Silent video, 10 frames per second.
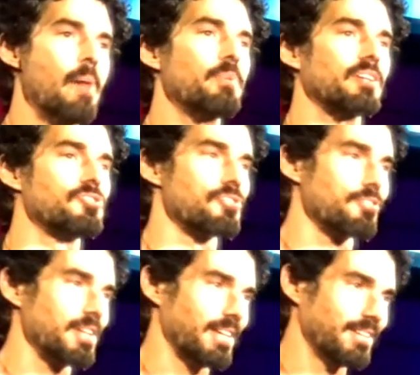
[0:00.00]
epic
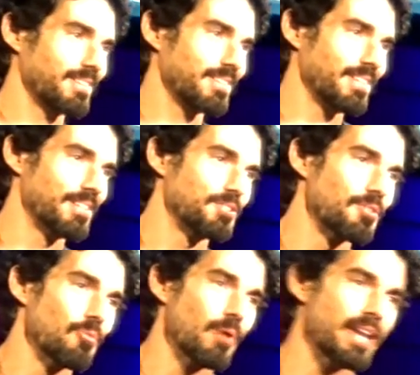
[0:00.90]
journey
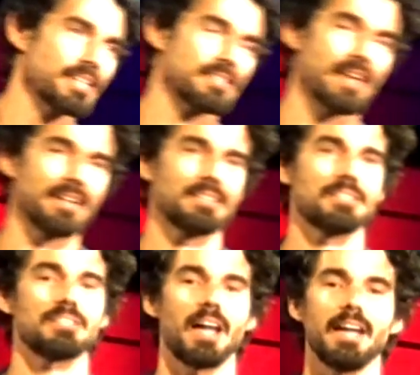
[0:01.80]
into the ways
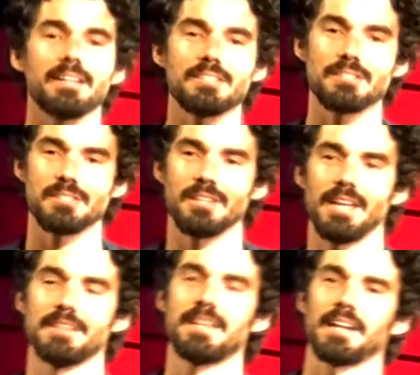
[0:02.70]
that science
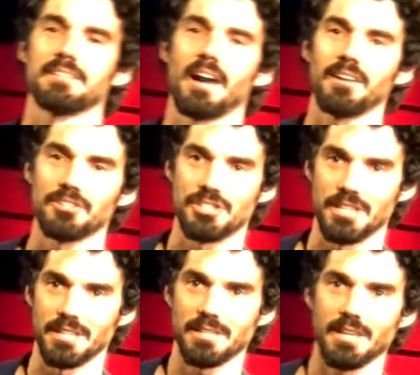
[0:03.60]
and technology